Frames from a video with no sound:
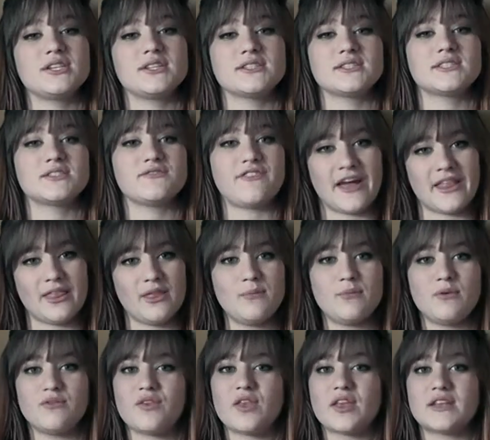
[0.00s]
Hills is
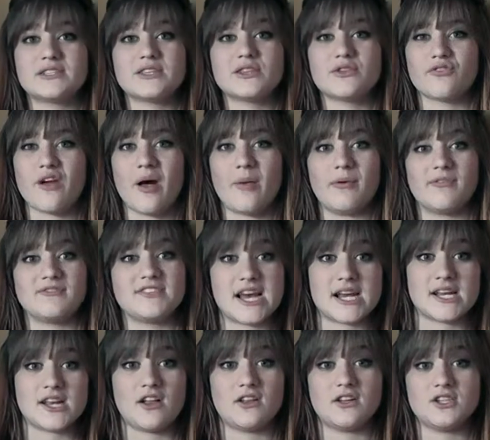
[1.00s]
finally moving into the realm of
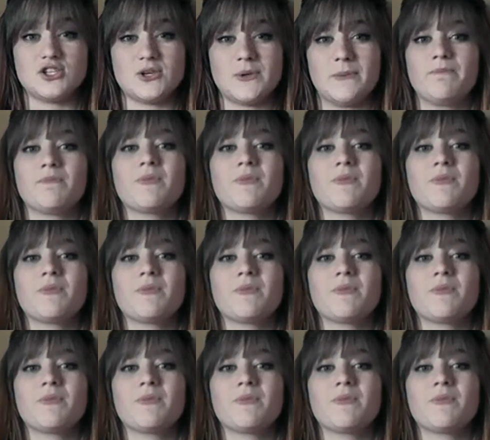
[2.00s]
technology.